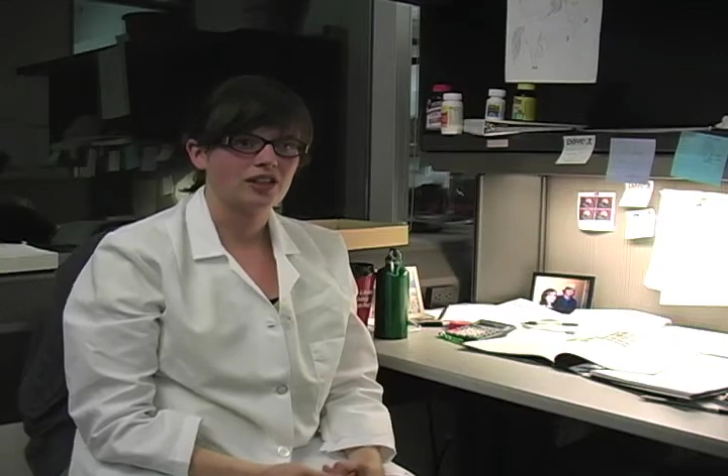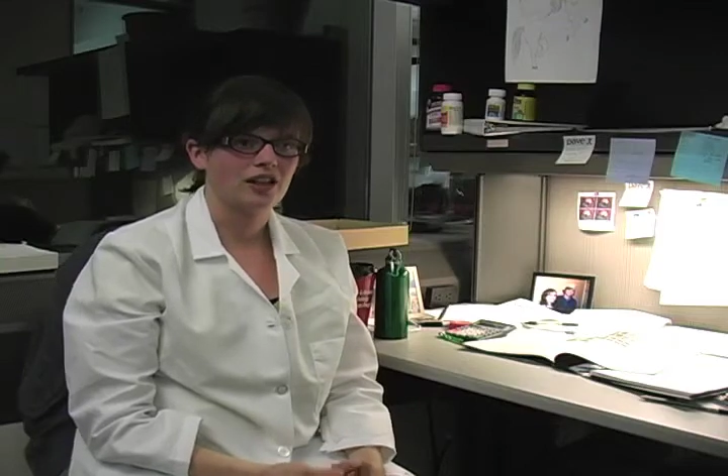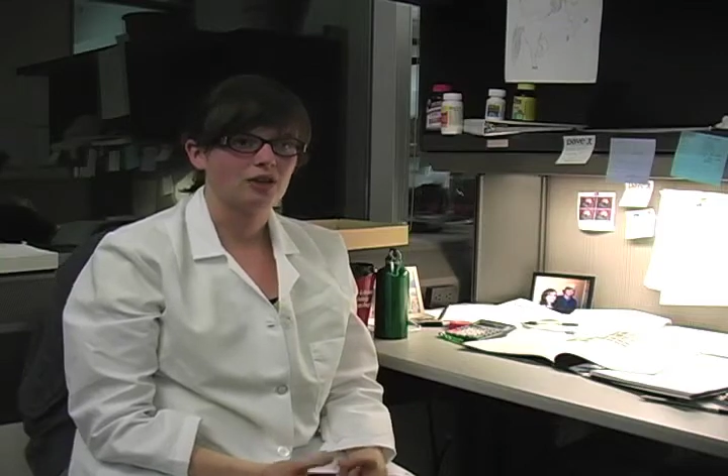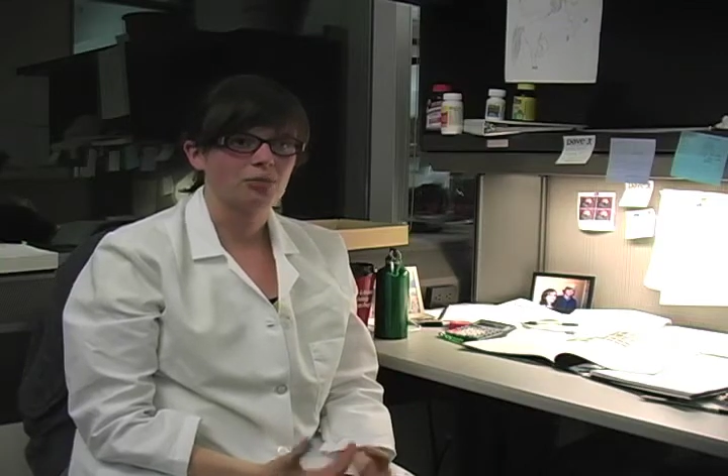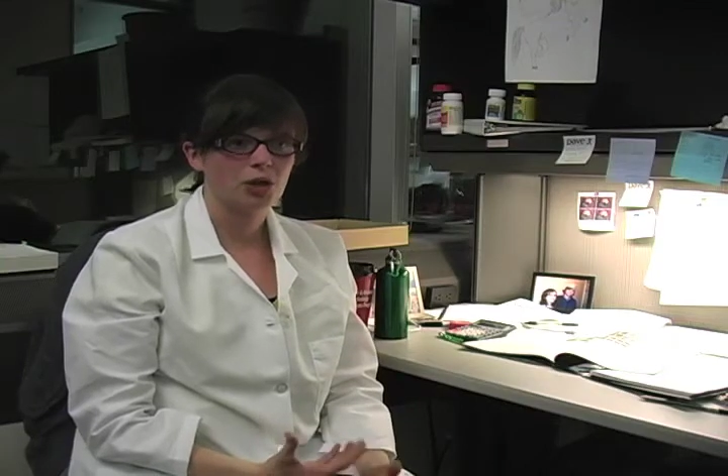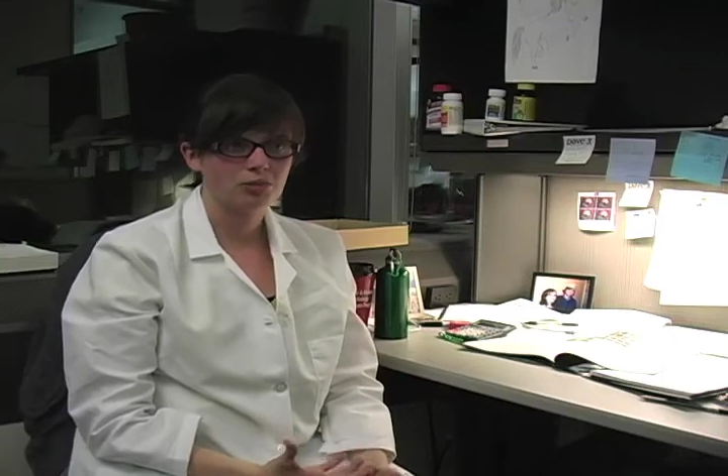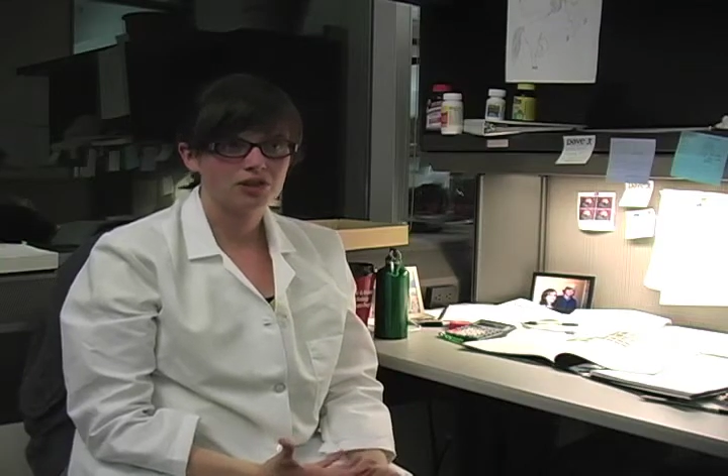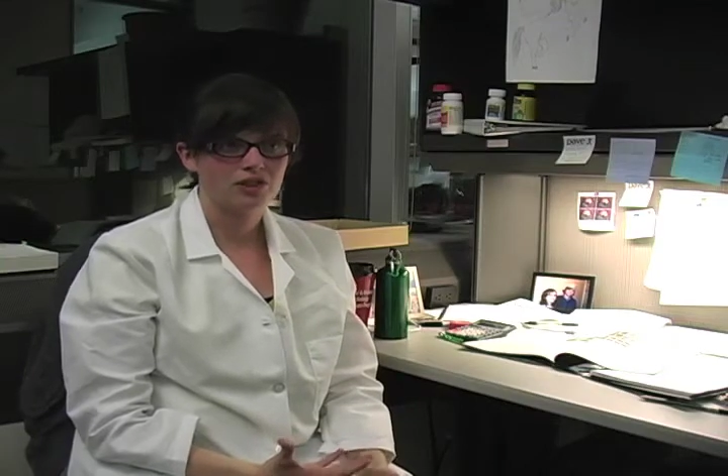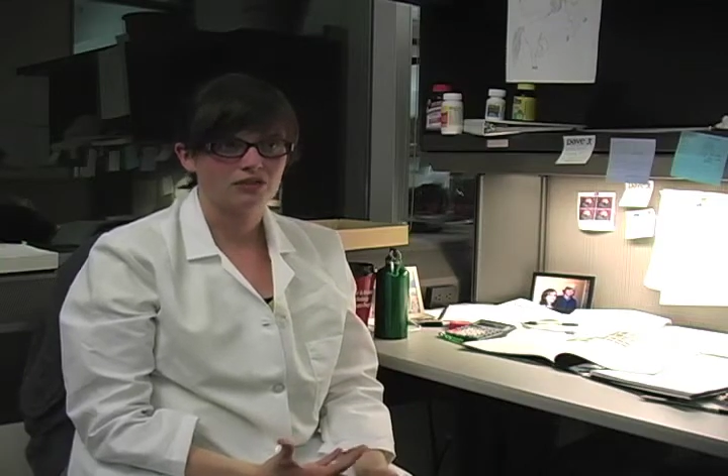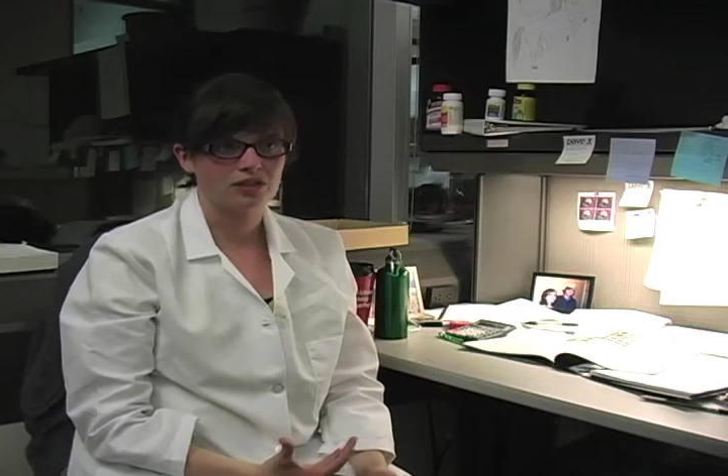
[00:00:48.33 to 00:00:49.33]
And the
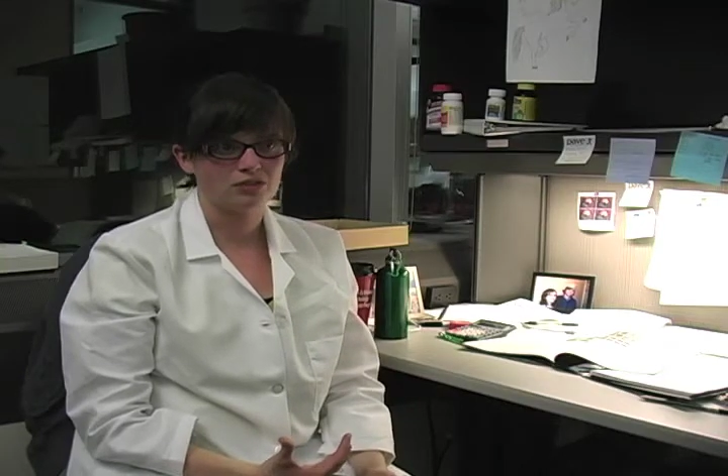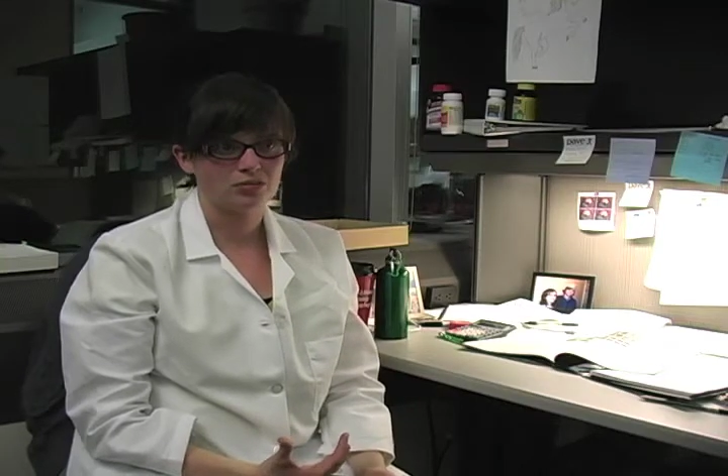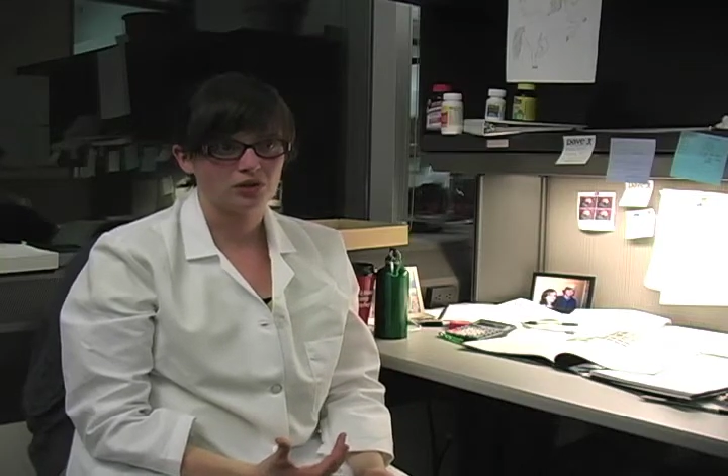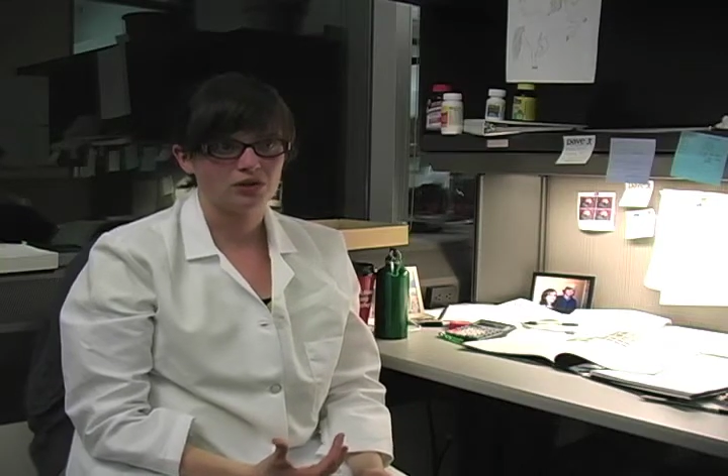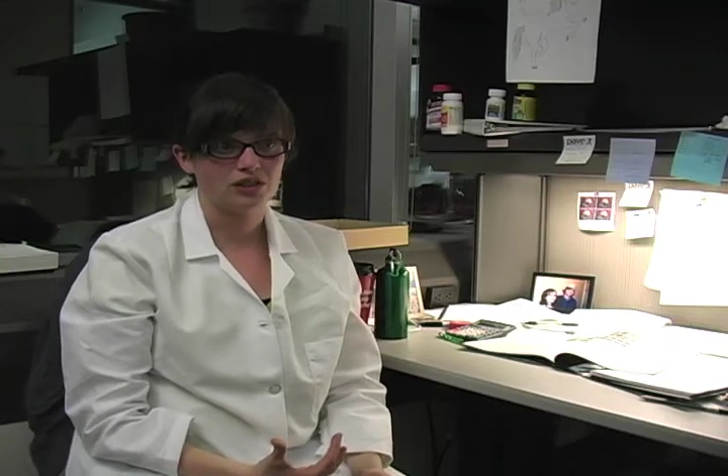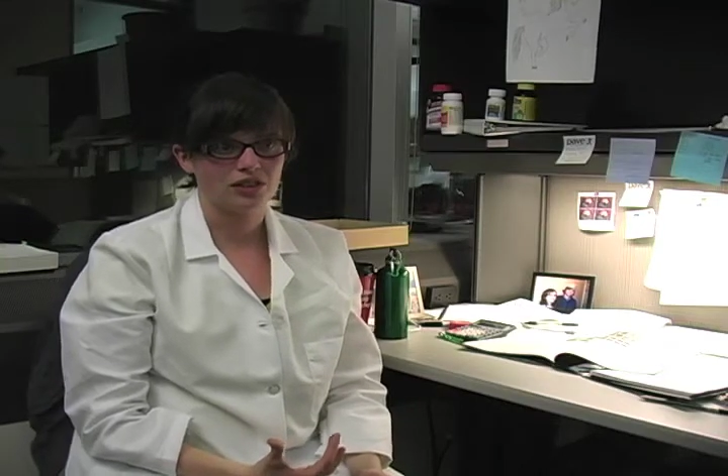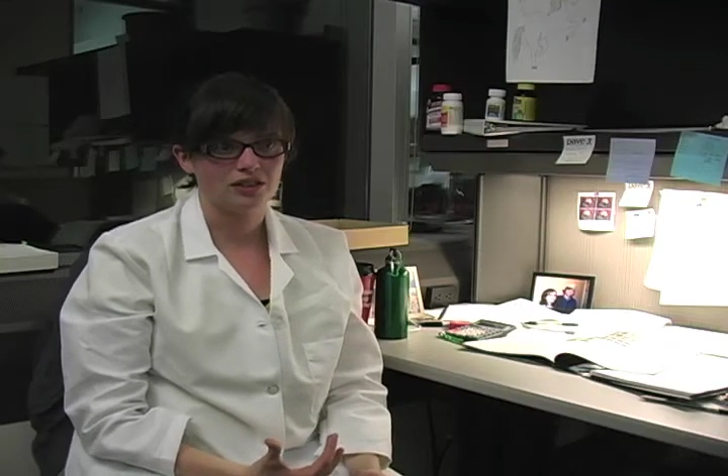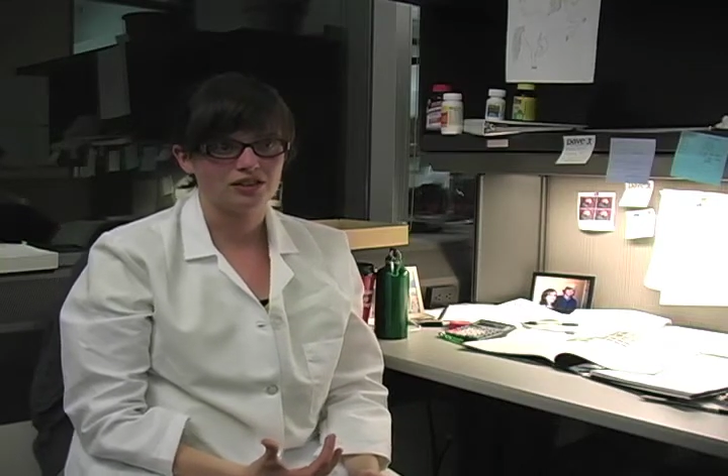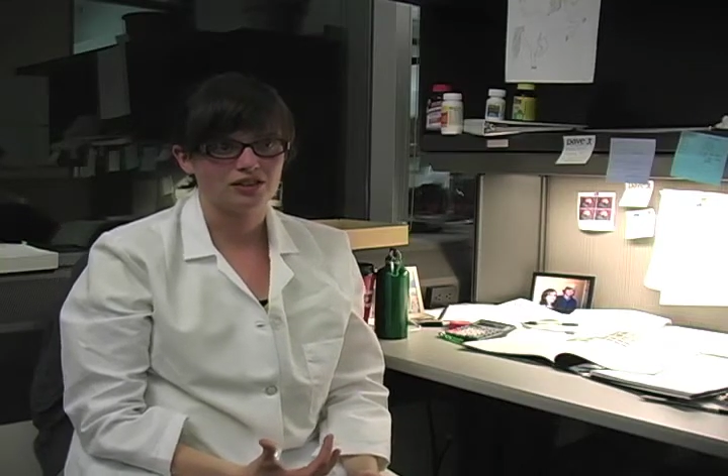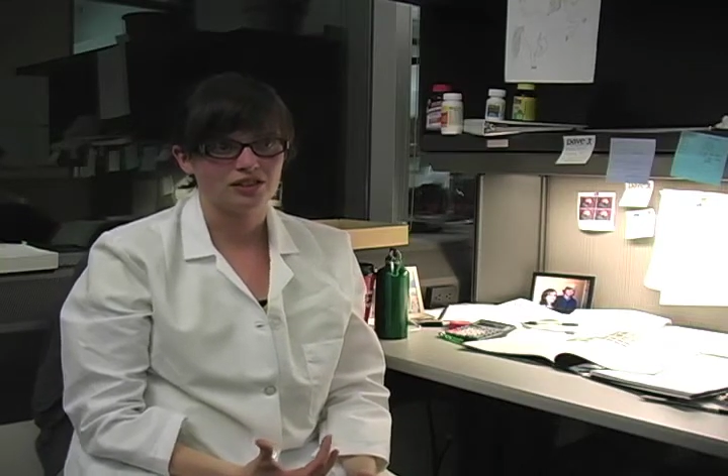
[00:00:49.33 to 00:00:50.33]
purpose of these
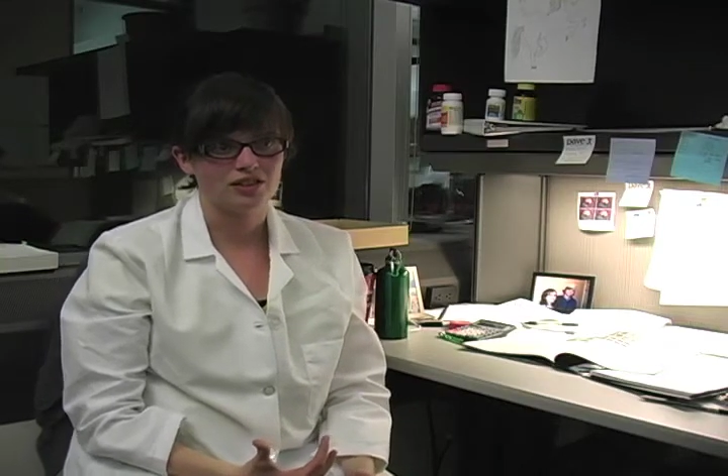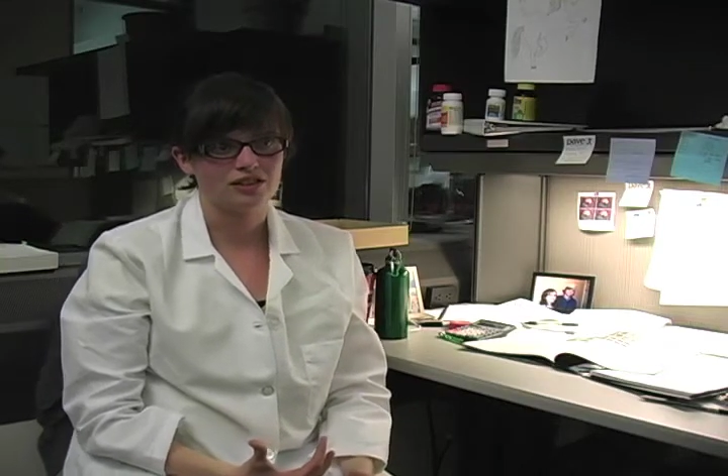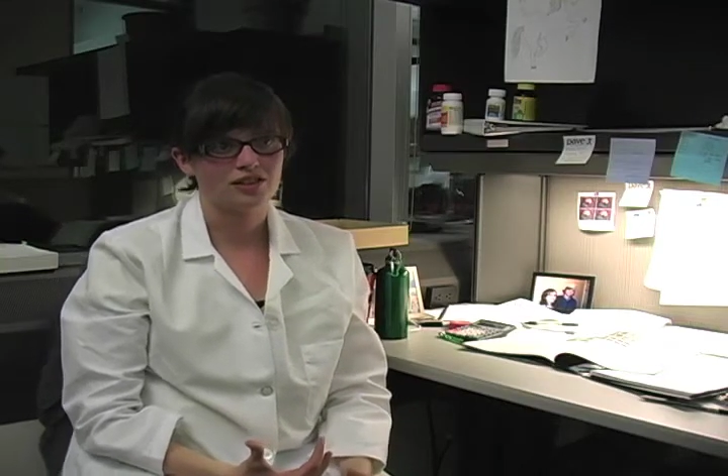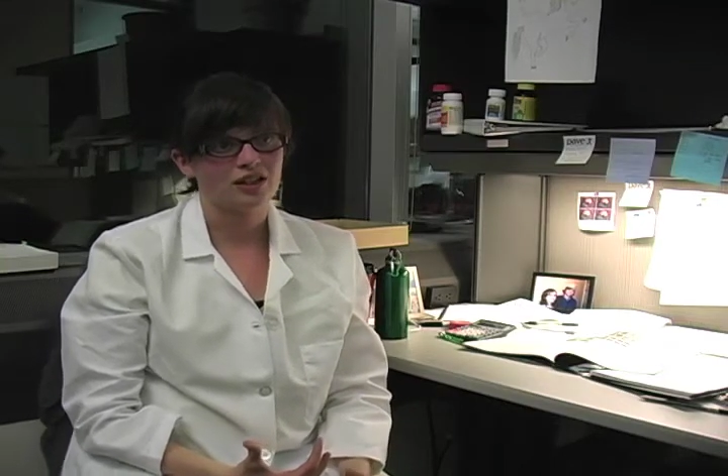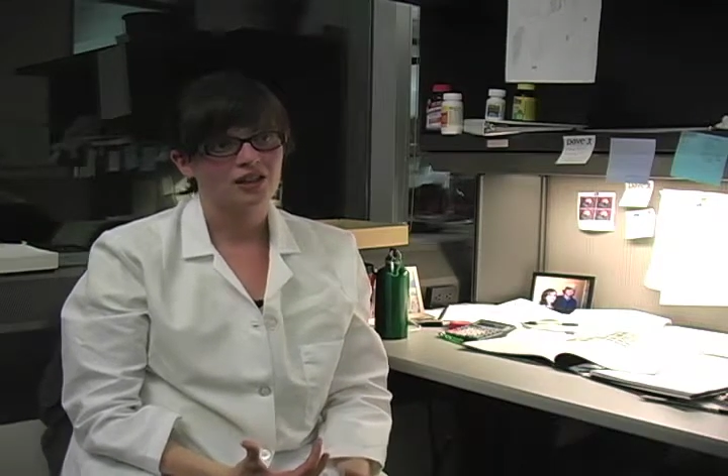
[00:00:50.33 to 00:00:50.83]
proteins is